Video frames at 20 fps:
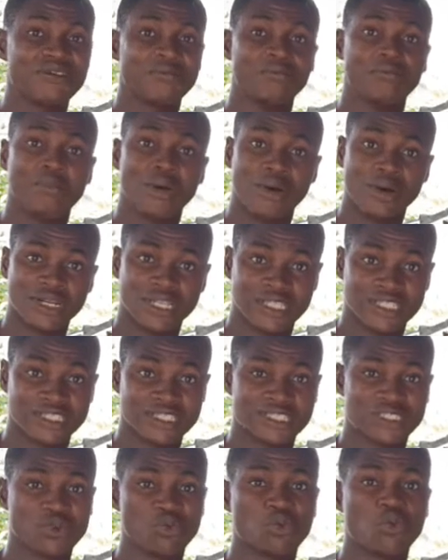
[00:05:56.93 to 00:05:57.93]

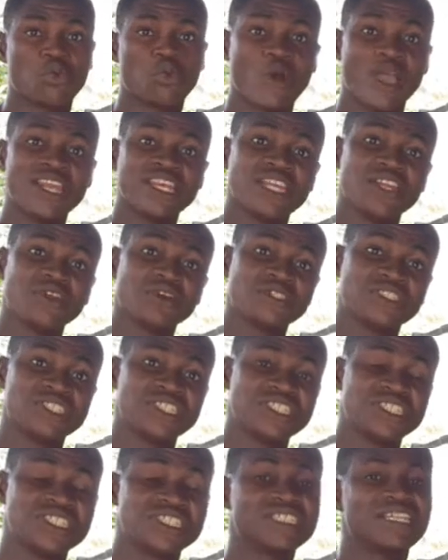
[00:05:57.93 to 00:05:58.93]
bunnies when they
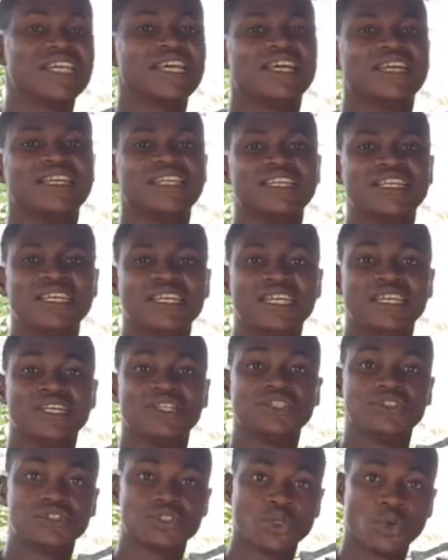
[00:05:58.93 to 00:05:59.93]
notice the
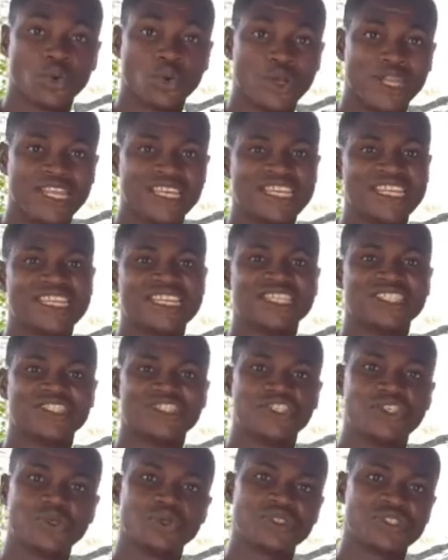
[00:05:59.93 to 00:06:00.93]
doe is
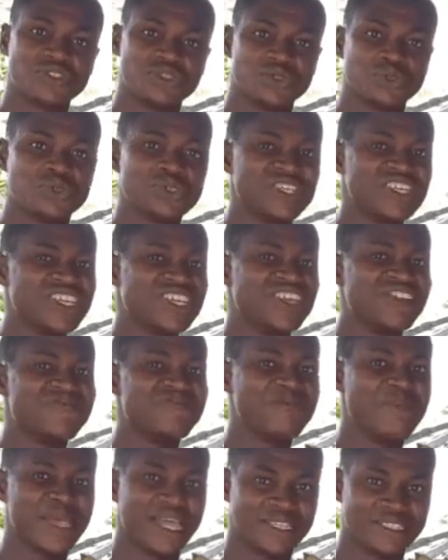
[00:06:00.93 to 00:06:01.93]
due to
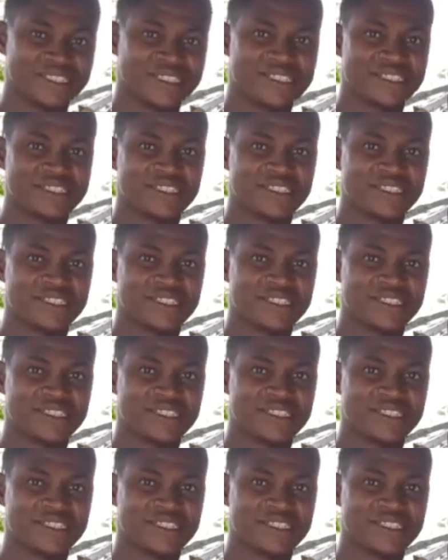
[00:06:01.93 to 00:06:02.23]
give birth.